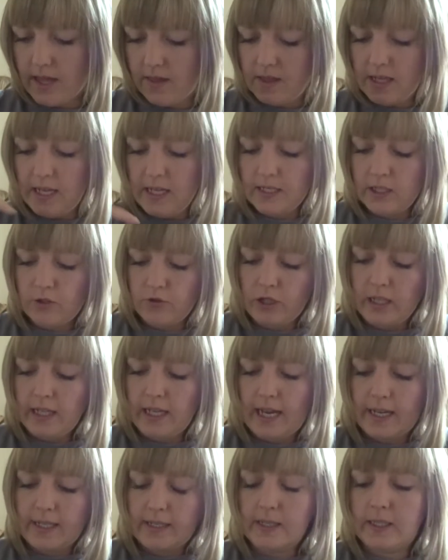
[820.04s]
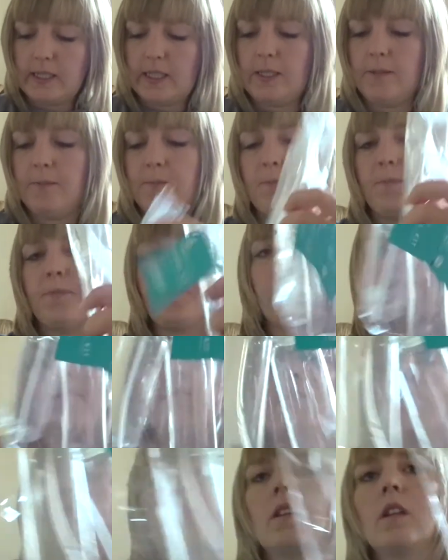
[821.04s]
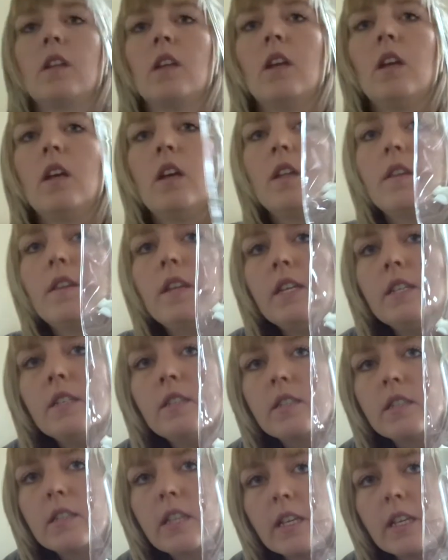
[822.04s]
These are really handy. These